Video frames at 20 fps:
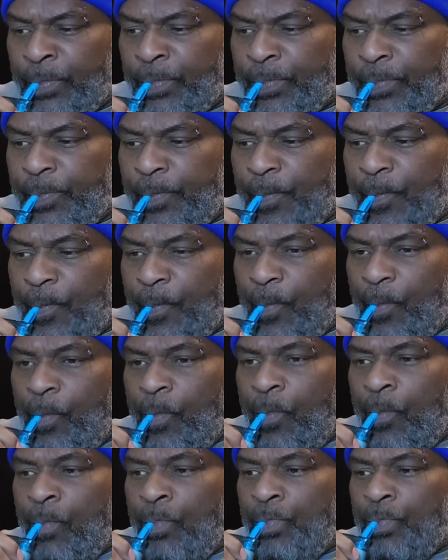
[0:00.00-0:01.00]

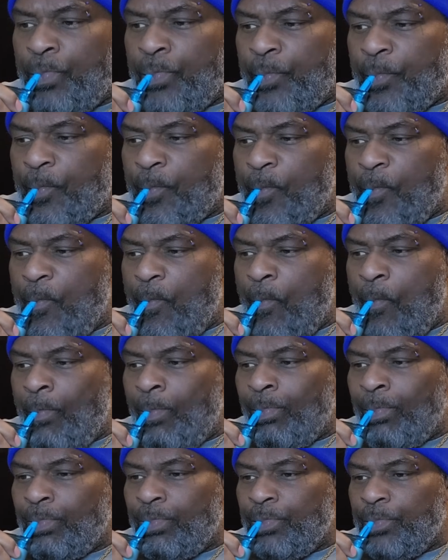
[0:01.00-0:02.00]

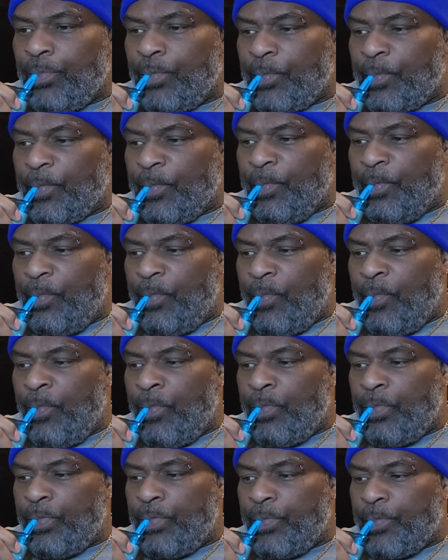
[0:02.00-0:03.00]

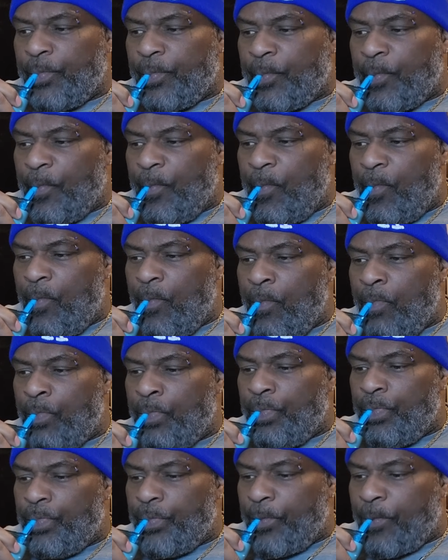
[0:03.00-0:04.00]

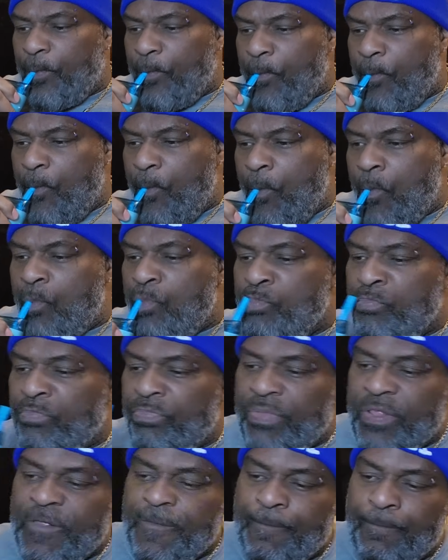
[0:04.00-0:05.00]

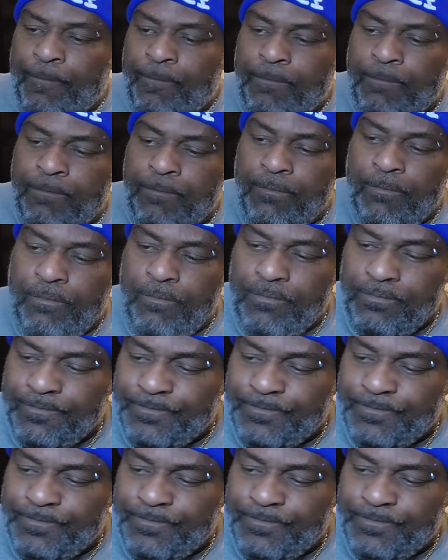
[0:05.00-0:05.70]
(silence)